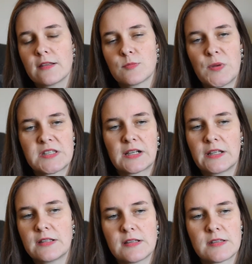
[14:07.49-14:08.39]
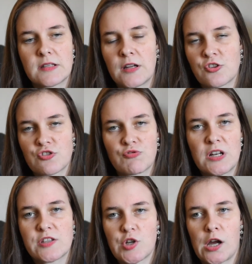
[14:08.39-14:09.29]
it's basically these teenagers
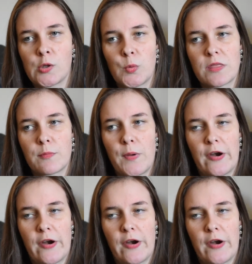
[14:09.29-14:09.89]
really struggle with the